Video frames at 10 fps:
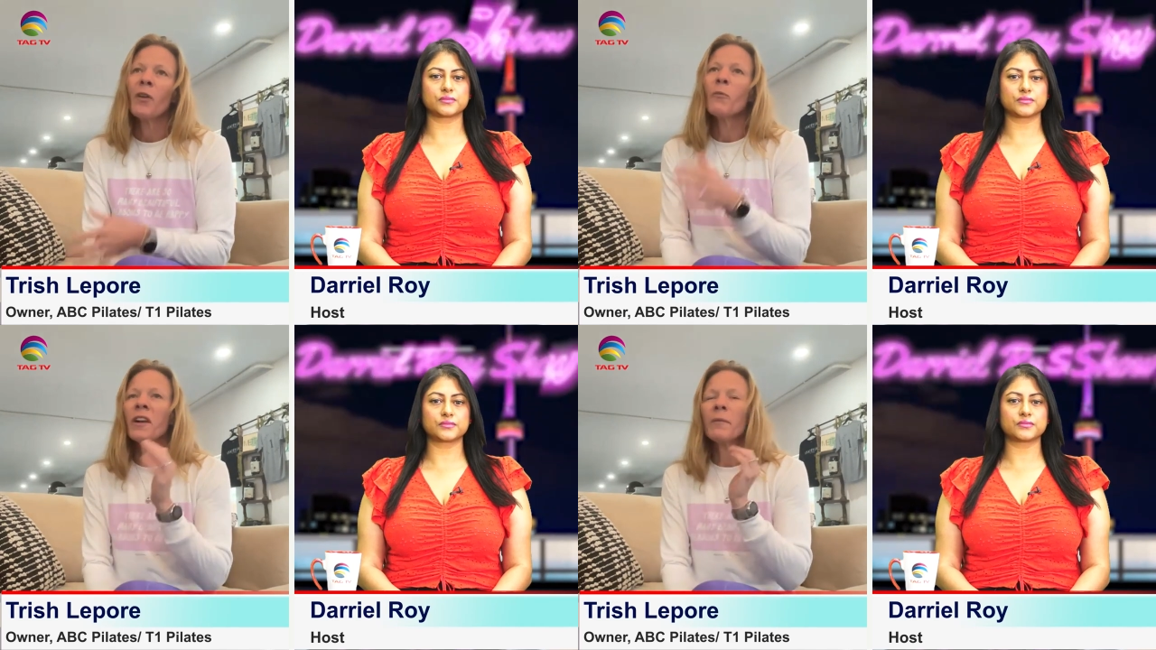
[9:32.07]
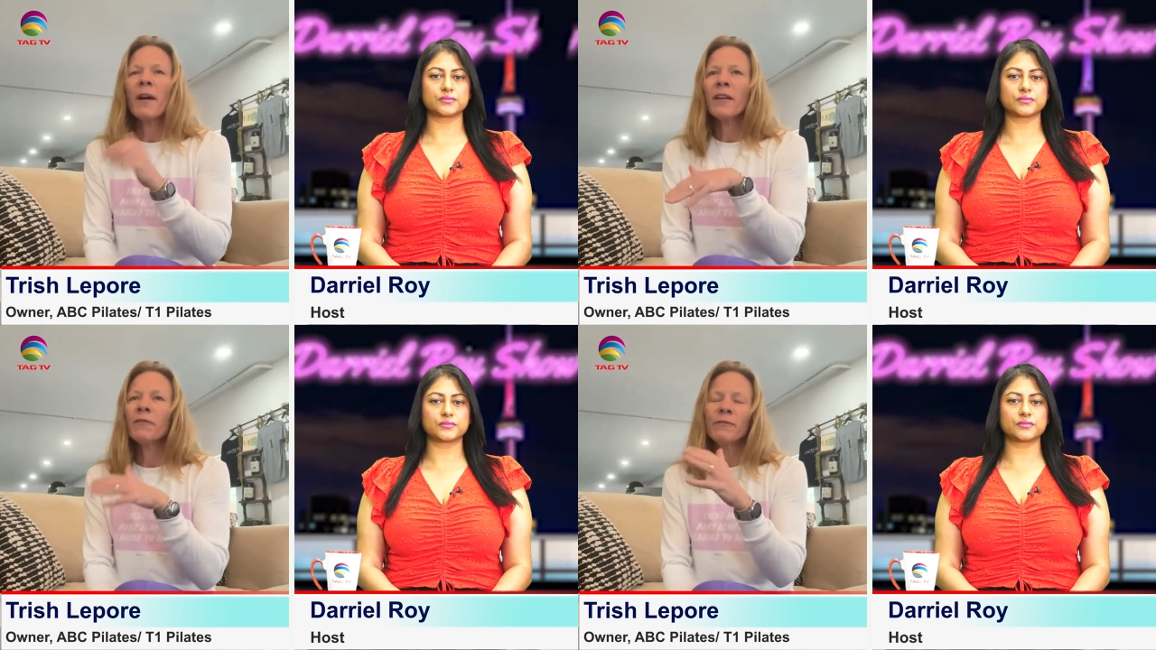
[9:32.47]
Speaker 1: one of
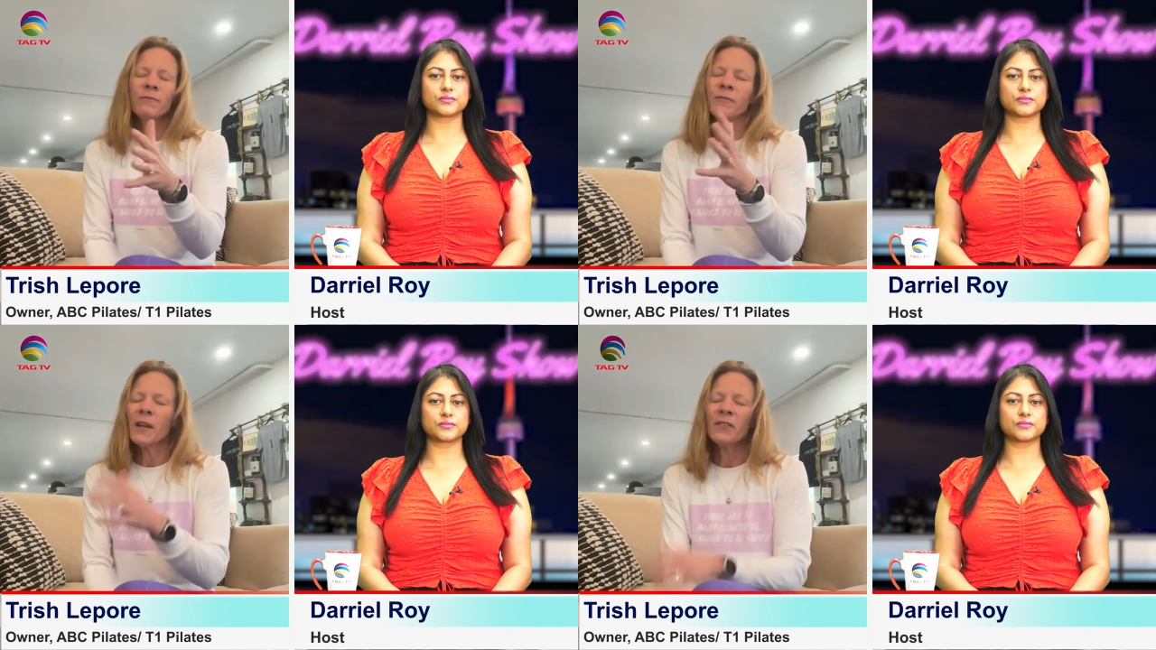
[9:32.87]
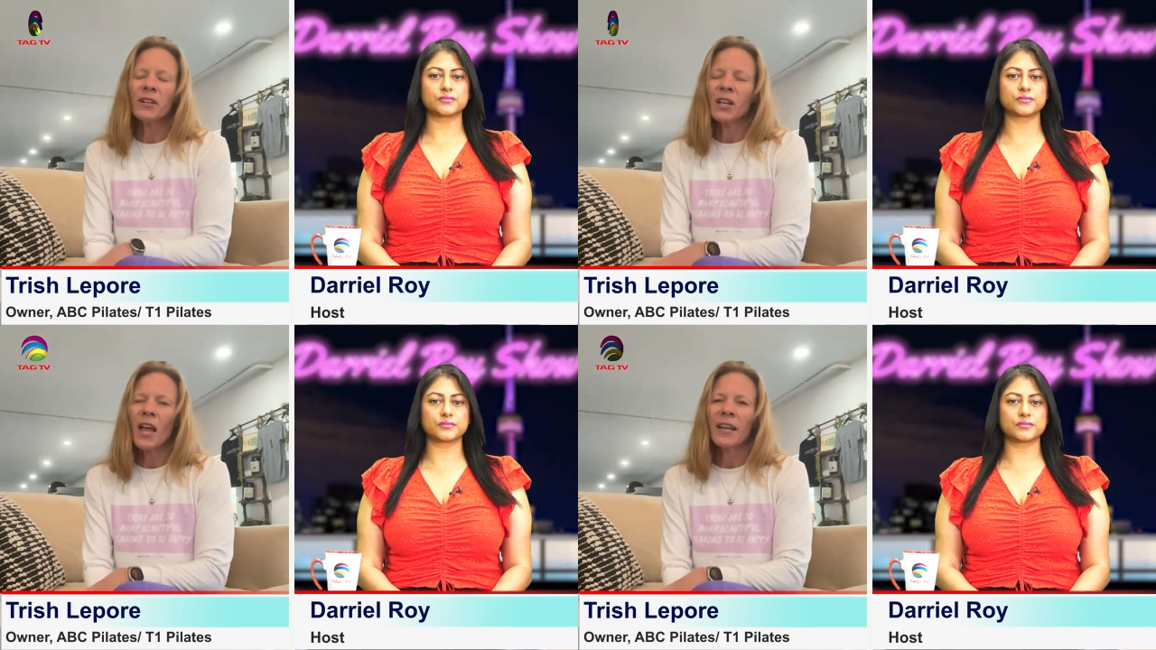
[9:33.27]
my favorite
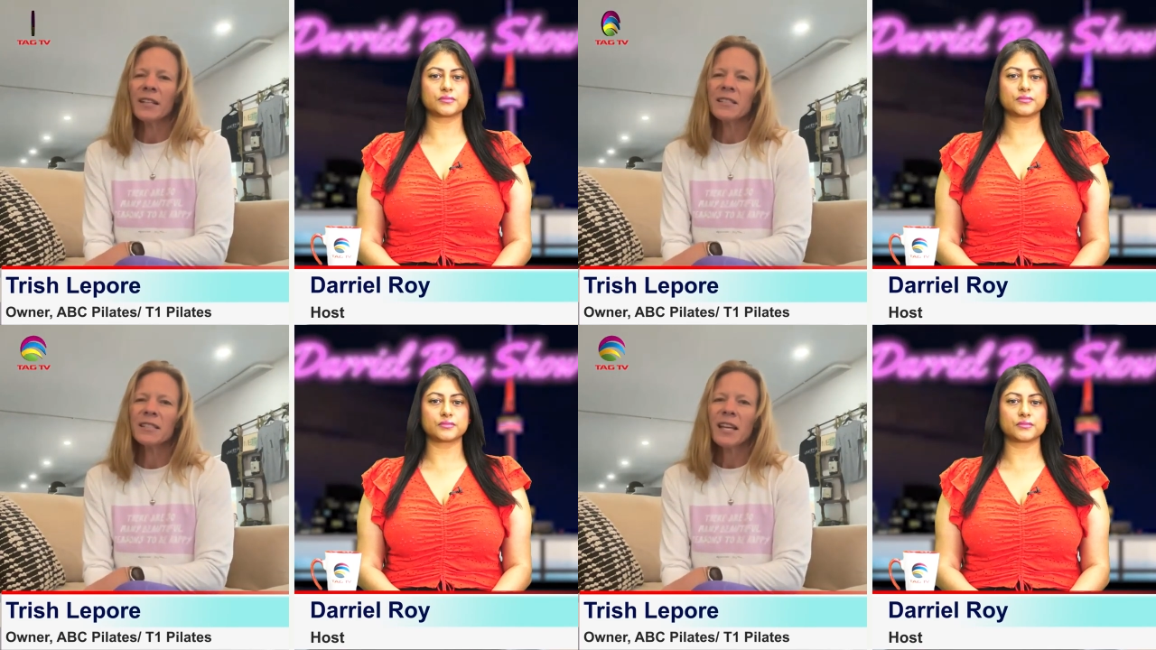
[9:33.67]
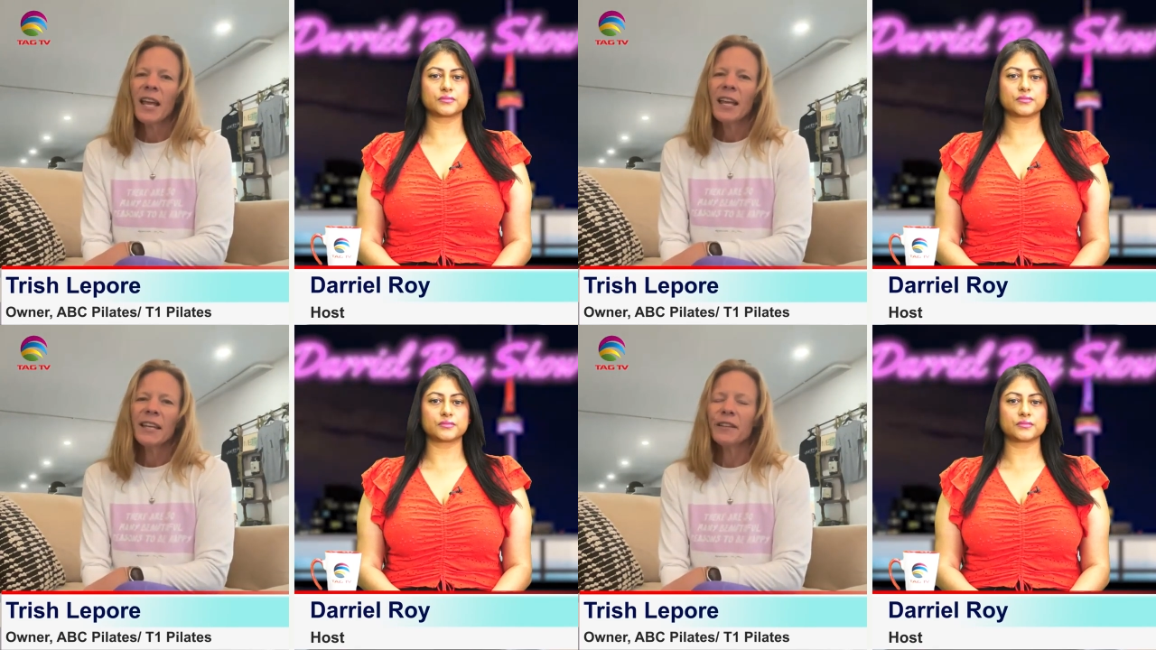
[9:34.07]
clients,
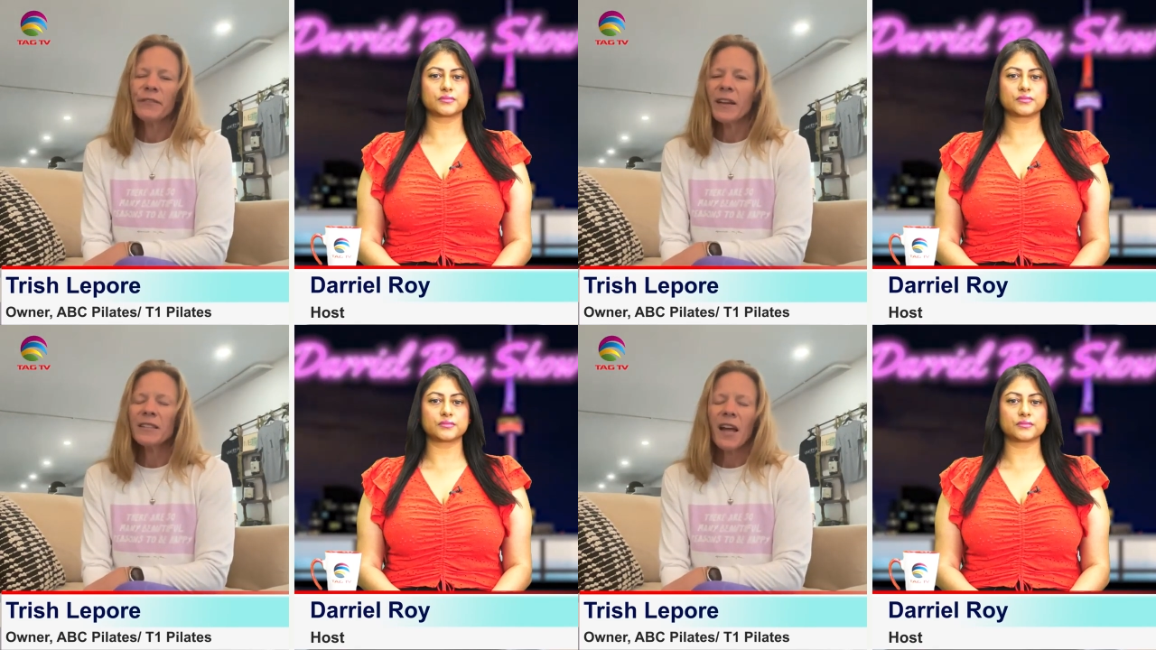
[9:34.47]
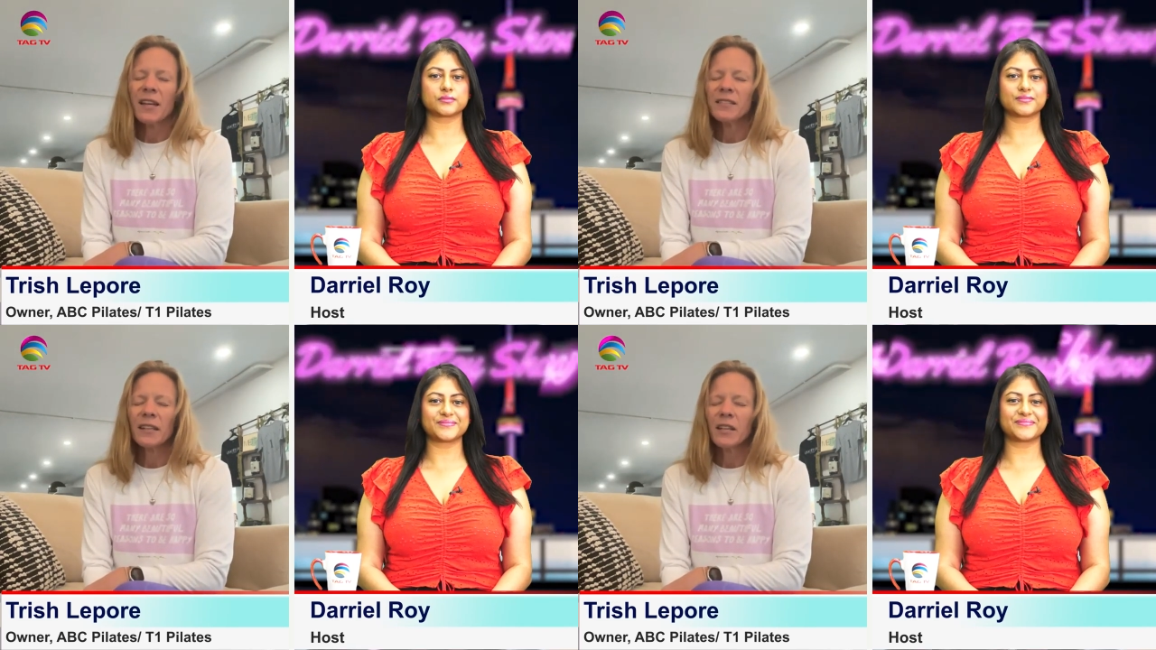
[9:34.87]
he's
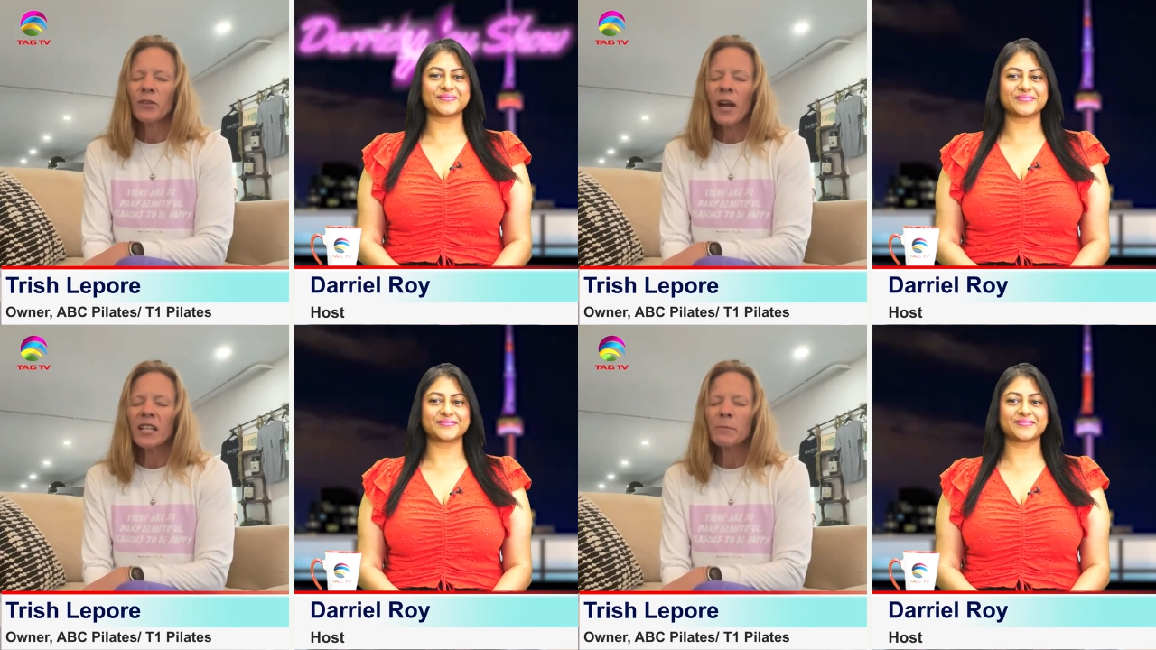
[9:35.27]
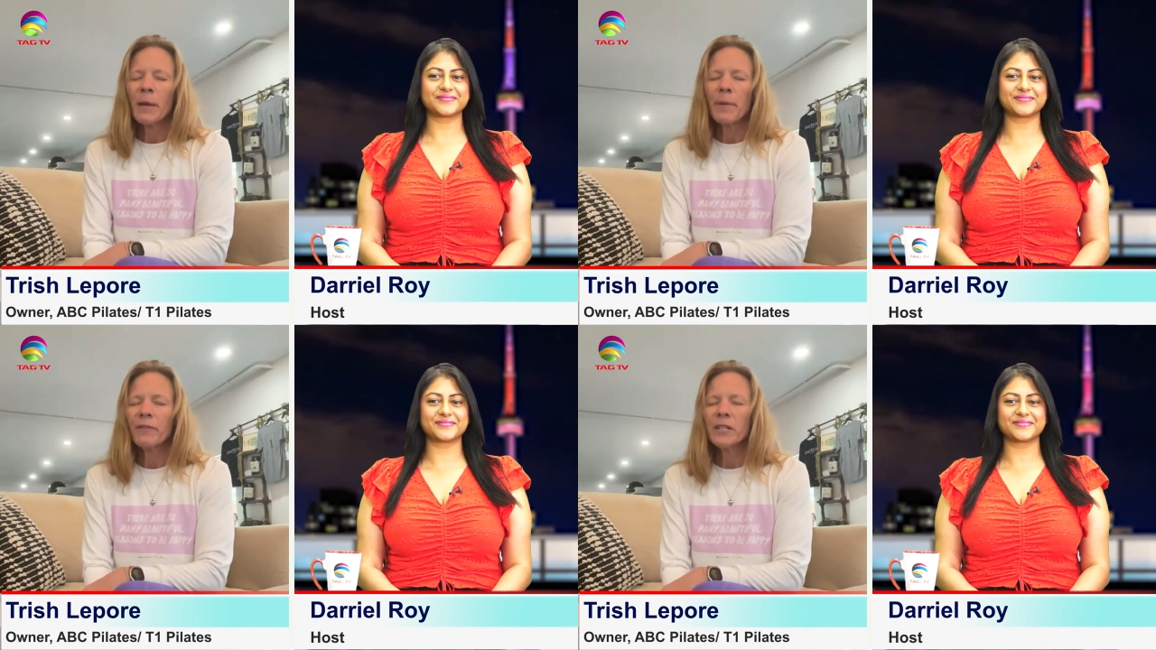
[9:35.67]
fantastic. He cracks me
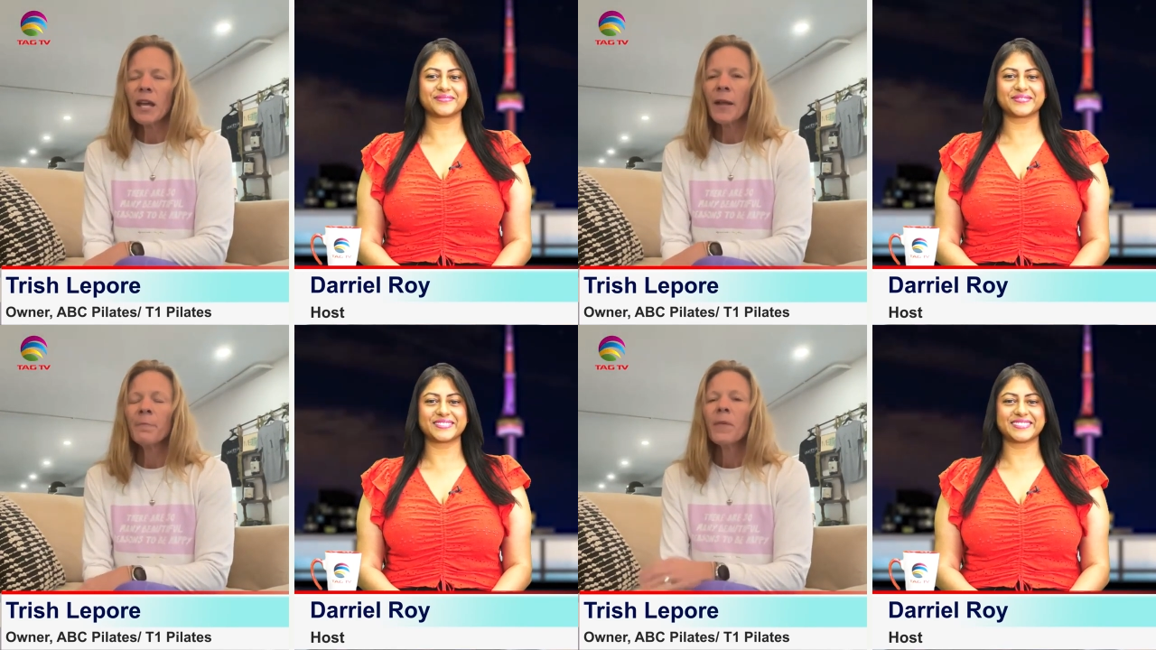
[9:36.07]
up every day.